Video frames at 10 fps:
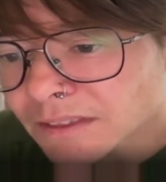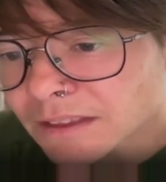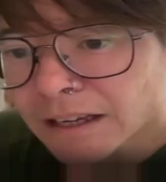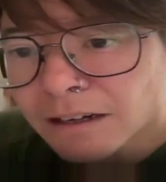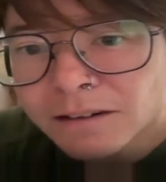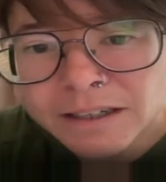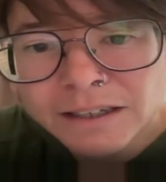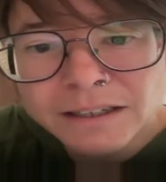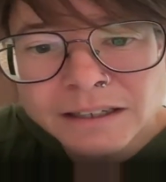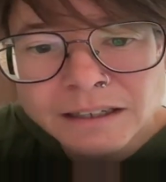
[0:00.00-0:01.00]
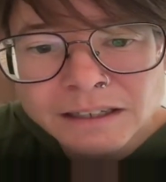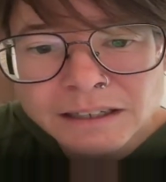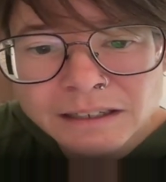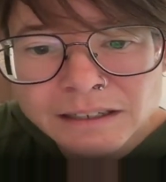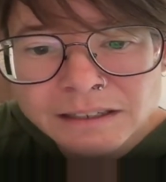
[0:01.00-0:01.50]
There
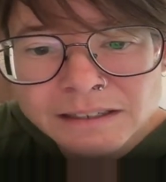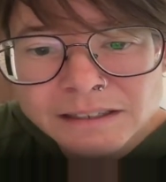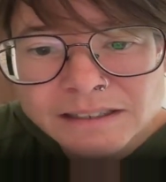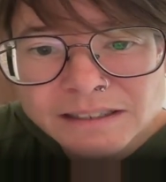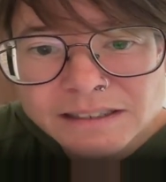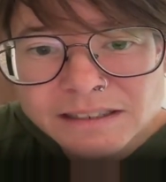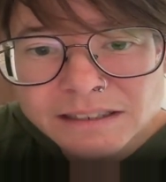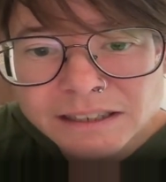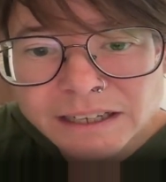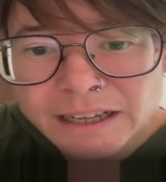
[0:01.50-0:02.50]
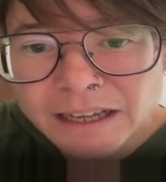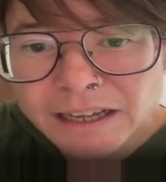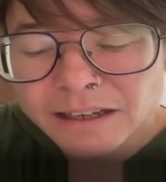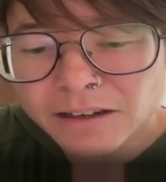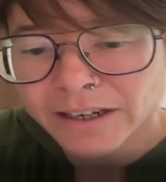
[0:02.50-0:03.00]
is
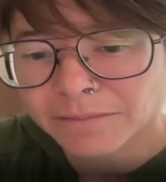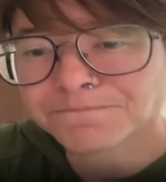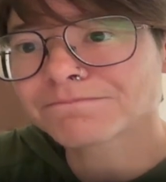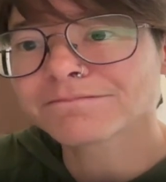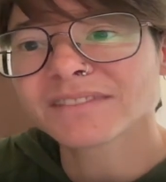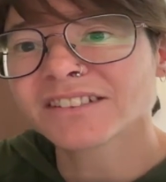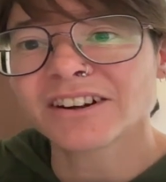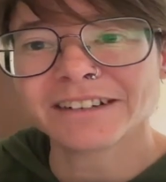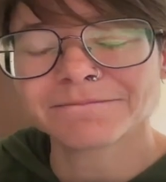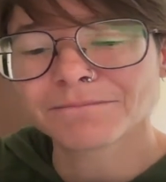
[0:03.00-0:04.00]
okay, sorry.